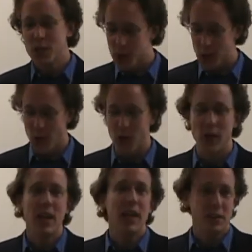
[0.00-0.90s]

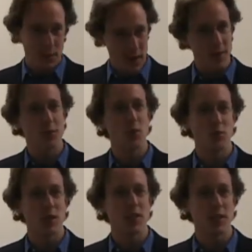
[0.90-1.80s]
So to make for a
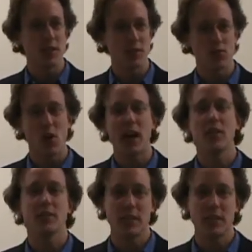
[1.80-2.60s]
realistic trial,